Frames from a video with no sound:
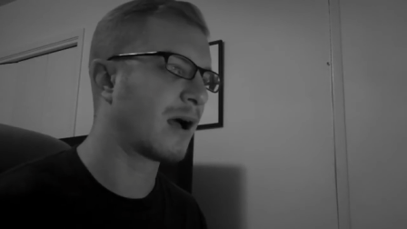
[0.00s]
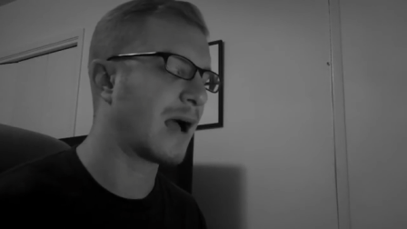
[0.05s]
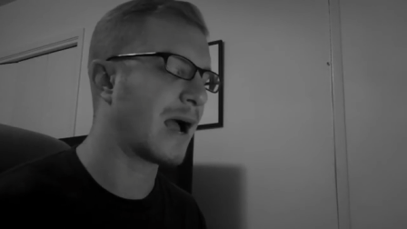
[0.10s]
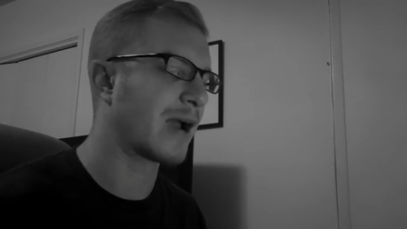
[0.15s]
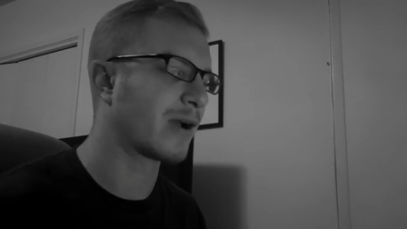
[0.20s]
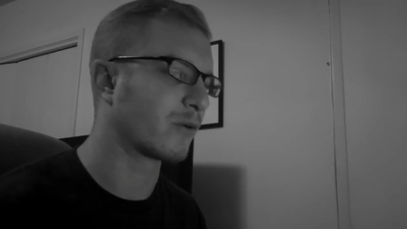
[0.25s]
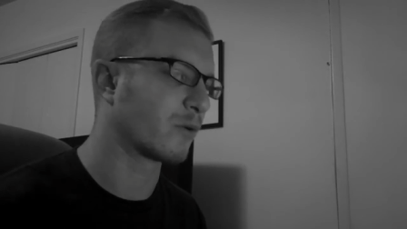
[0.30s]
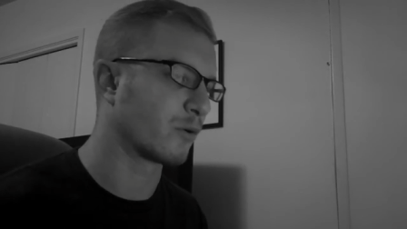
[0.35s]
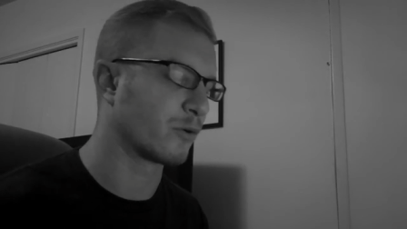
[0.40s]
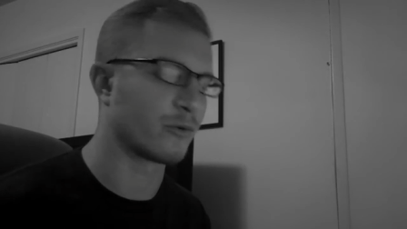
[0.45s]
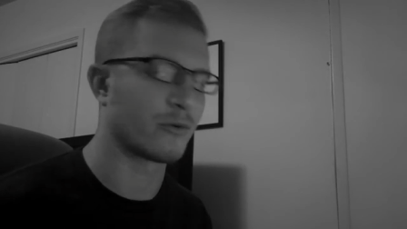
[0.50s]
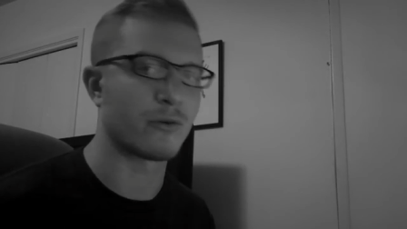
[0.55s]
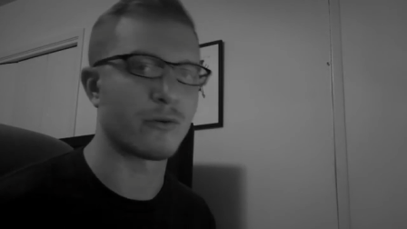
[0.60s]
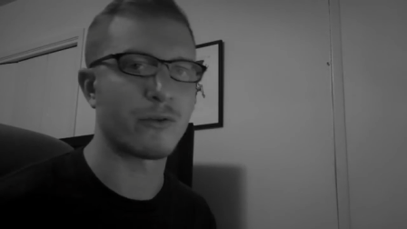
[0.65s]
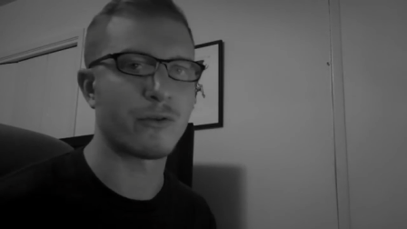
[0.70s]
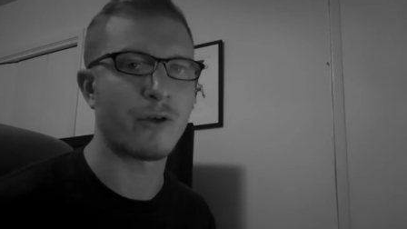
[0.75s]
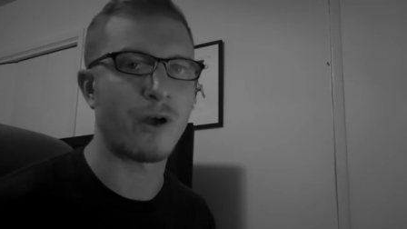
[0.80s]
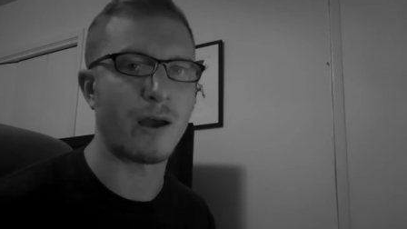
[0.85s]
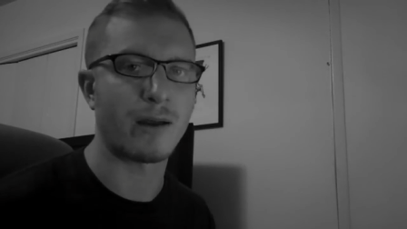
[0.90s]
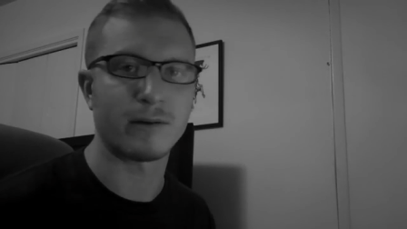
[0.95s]
higher
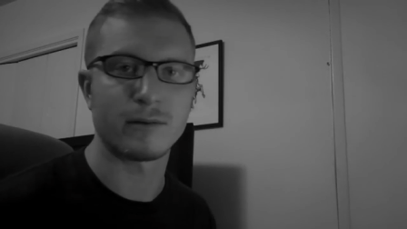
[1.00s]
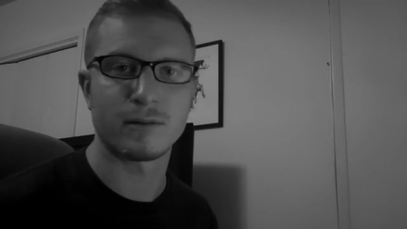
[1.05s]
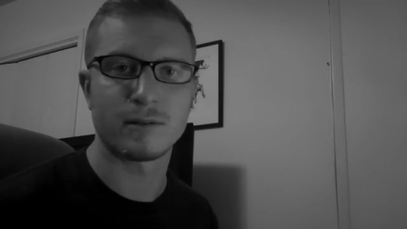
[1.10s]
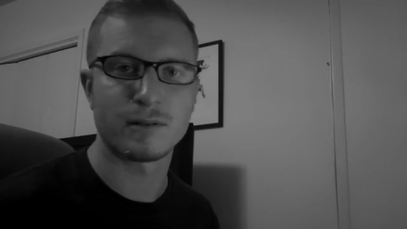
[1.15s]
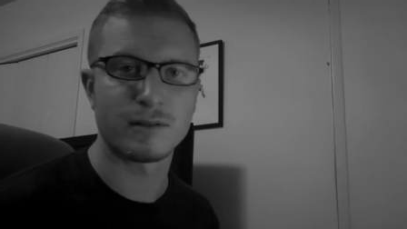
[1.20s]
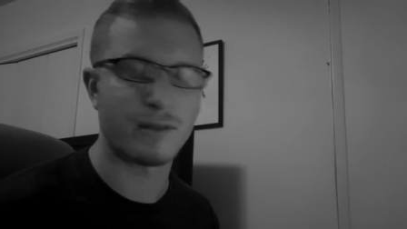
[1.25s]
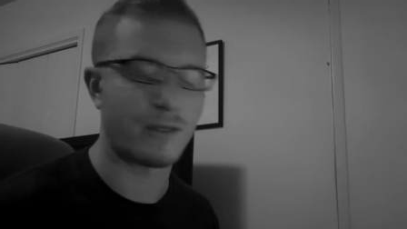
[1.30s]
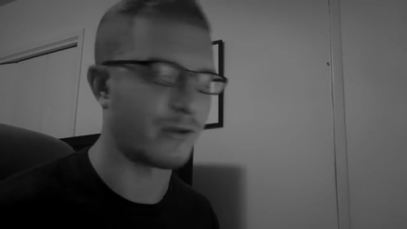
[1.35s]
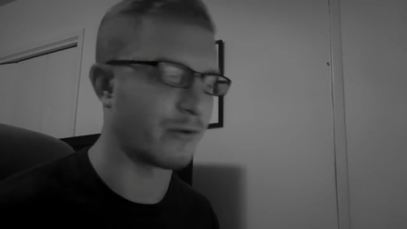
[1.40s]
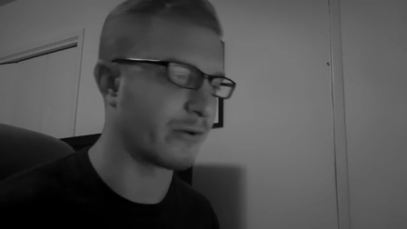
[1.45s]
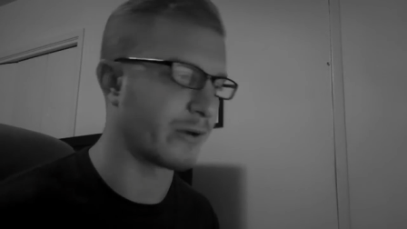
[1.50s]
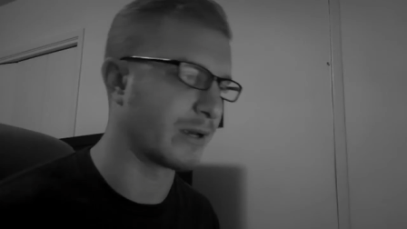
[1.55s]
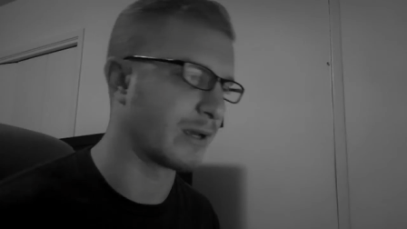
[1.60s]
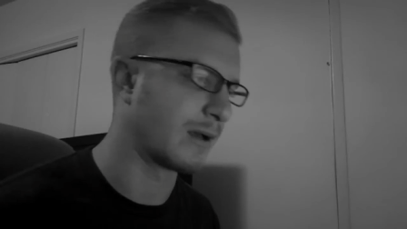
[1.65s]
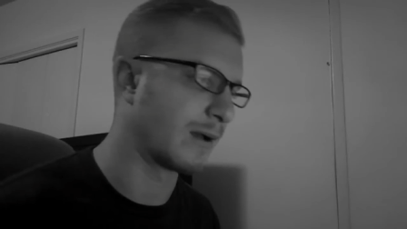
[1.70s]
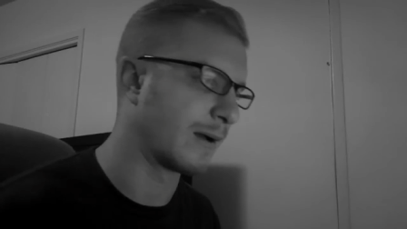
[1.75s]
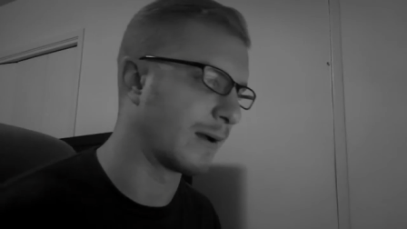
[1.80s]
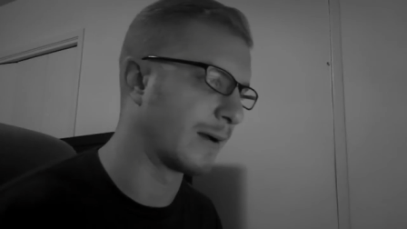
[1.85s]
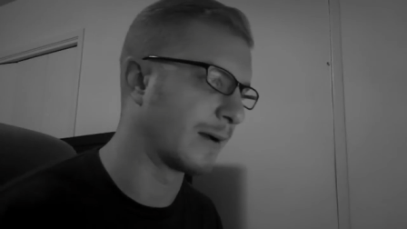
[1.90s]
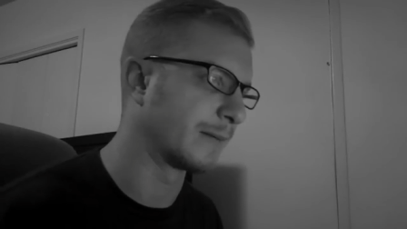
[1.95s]
order thought theory.
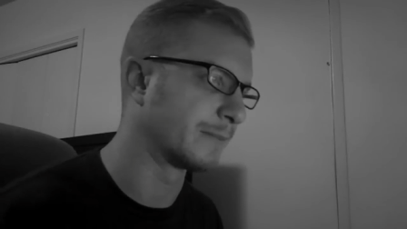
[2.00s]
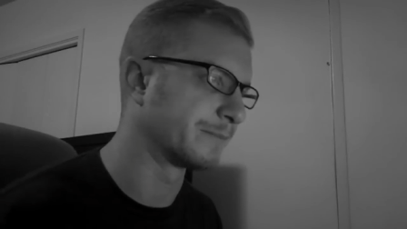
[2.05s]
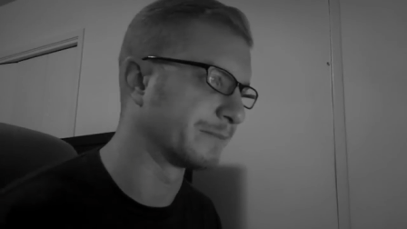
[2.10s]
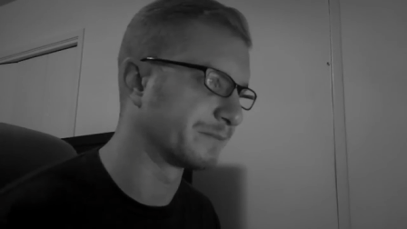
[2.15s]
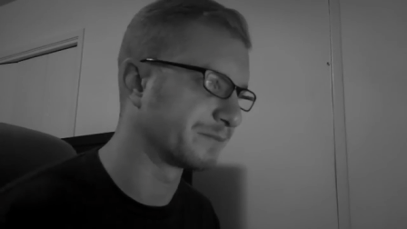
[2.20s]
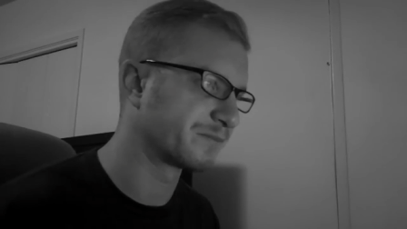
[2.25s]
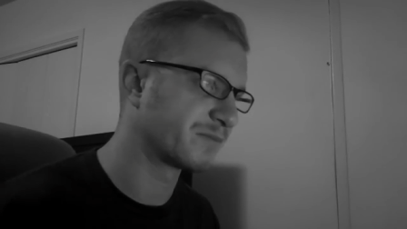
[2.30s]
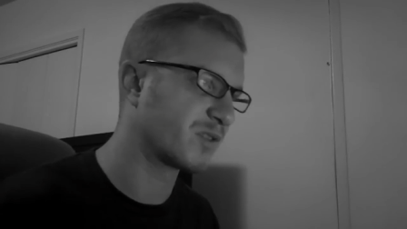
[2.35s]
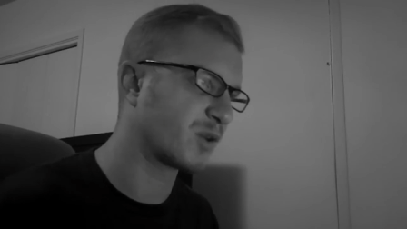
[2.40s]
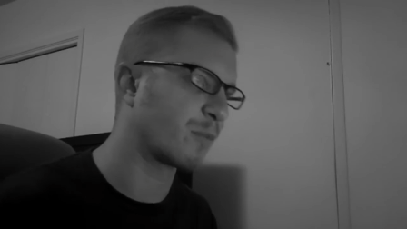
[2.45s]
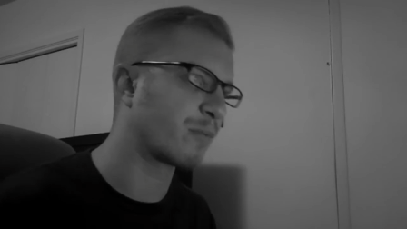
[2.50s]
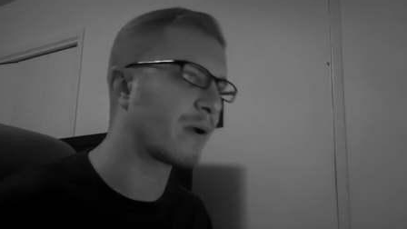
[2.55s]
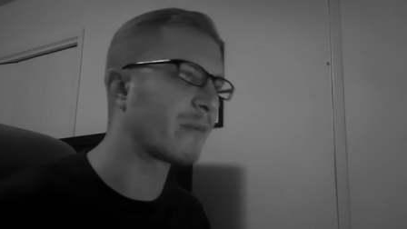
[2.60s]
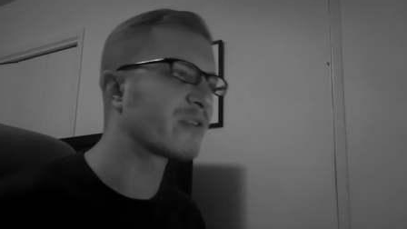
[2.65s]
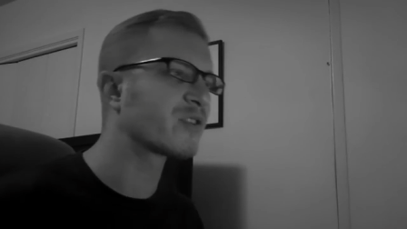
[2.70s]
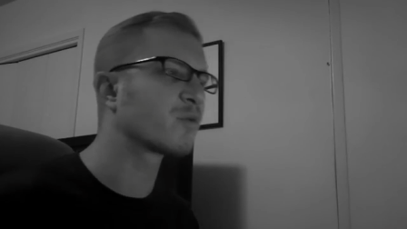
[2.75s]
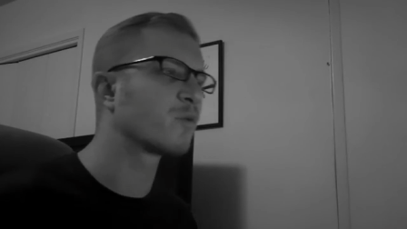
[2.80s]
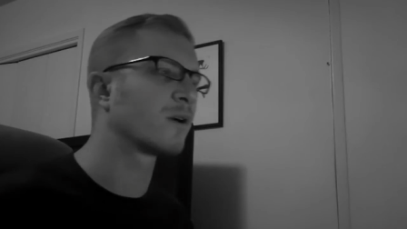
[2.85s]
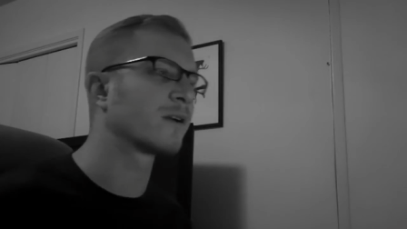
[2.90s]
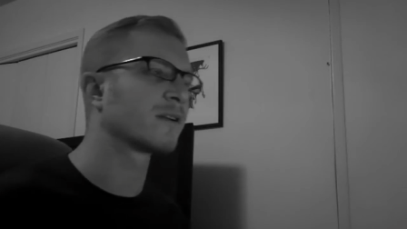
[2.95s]
Um, so
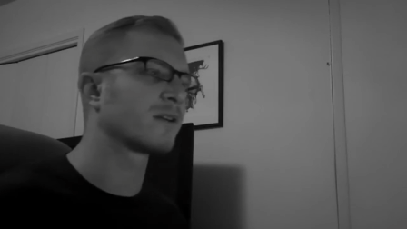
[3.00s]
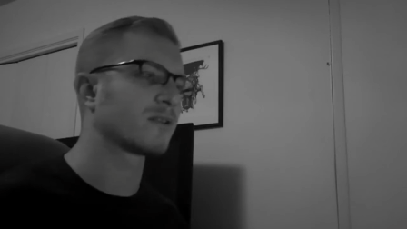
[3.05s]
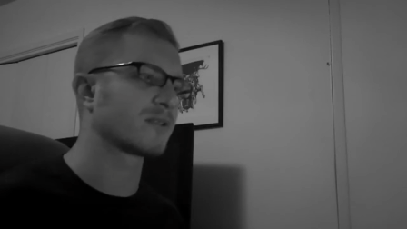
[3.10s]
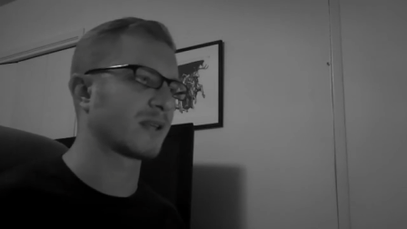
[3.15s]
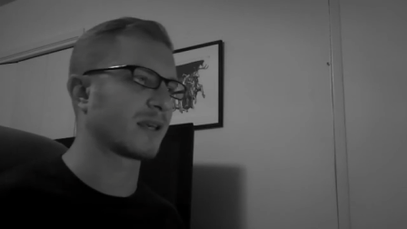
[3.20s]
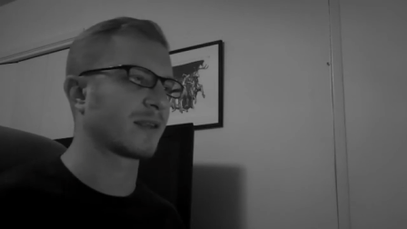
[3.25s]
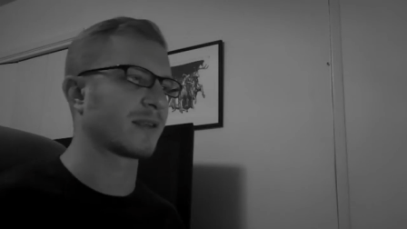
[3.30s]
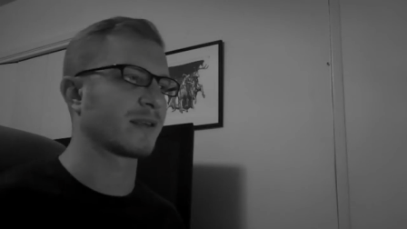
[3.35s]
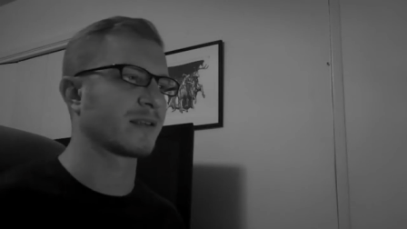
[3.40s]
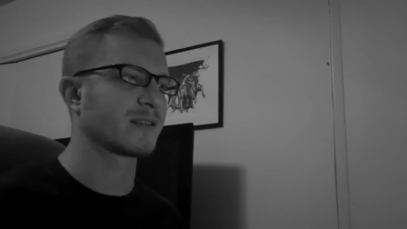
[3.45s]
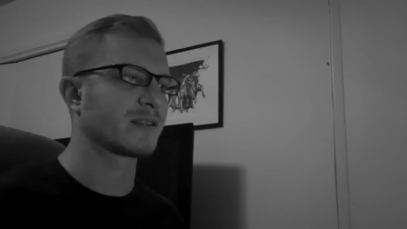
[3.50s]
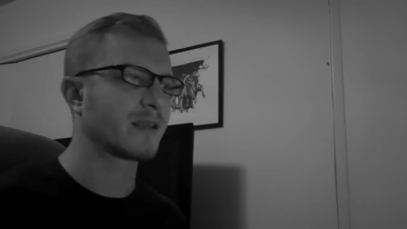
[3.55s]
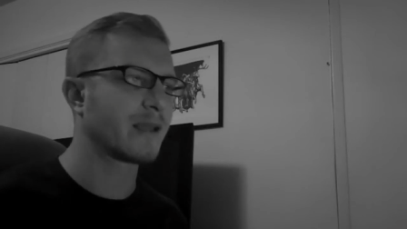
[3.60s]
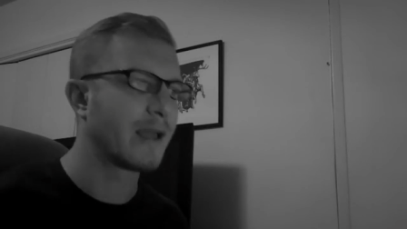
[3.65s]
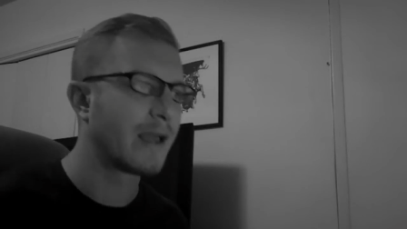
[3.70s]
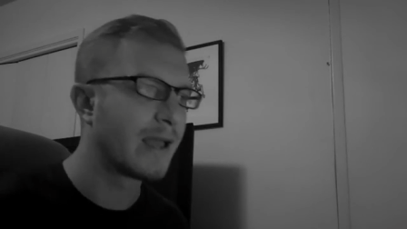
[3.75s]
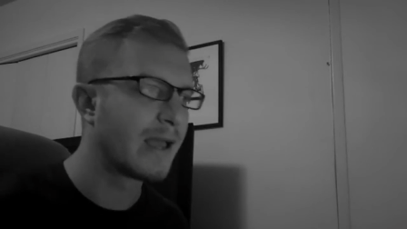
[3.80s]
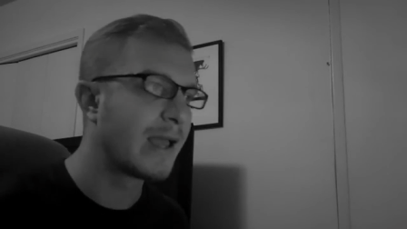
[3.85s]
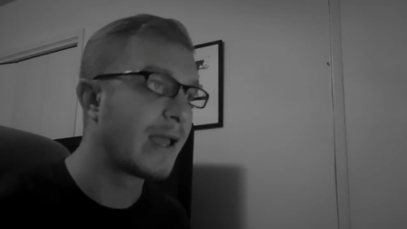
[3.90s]
premise one goes like this.